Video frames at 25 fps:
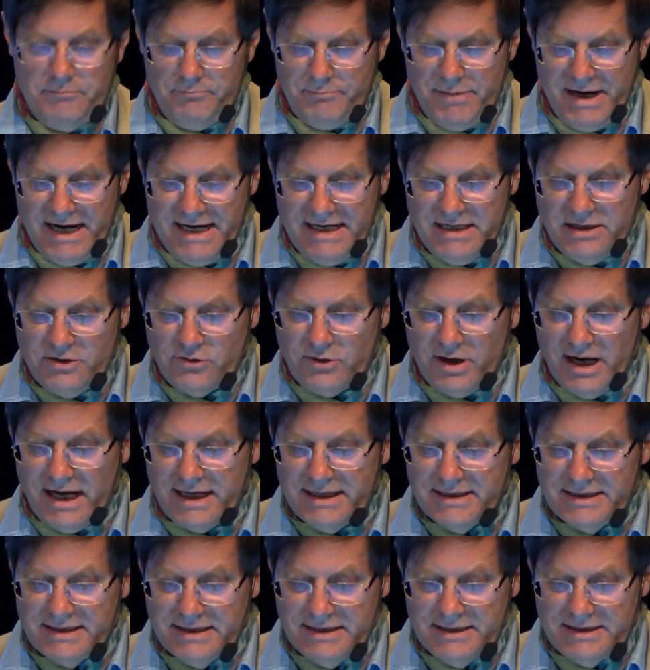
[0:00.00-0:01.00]
pain
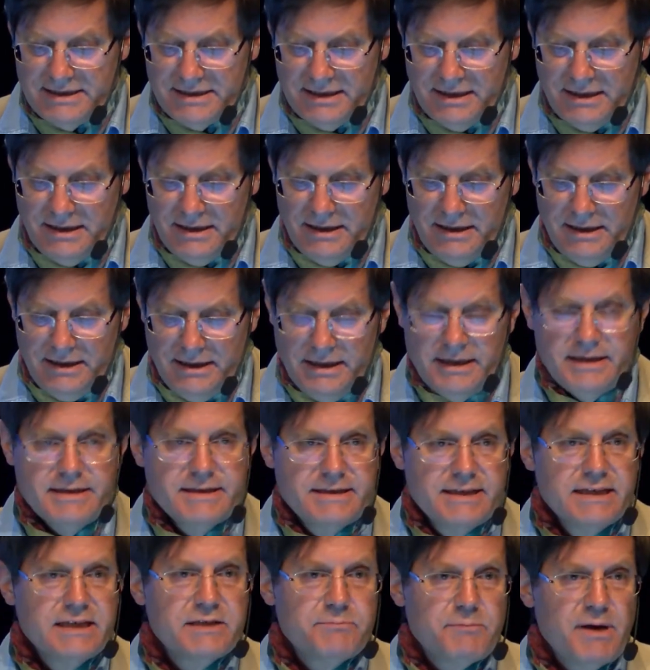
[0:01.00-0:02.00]
crisis in
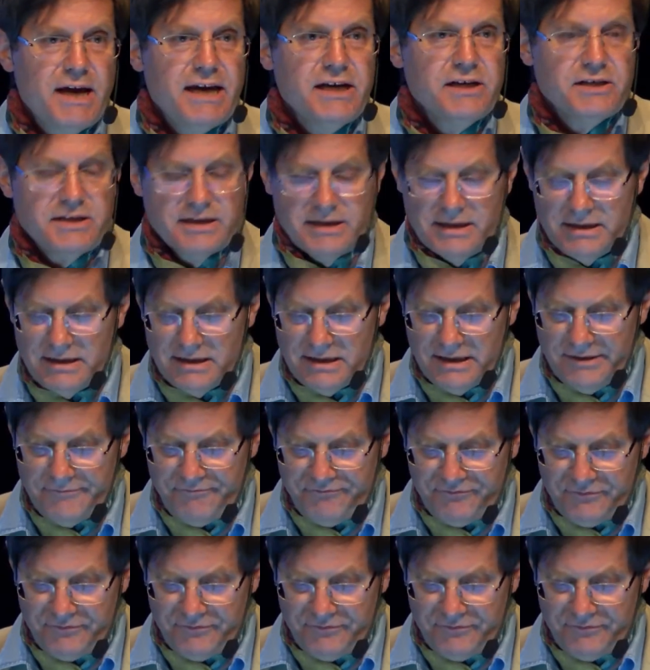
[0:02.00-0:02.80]
this patient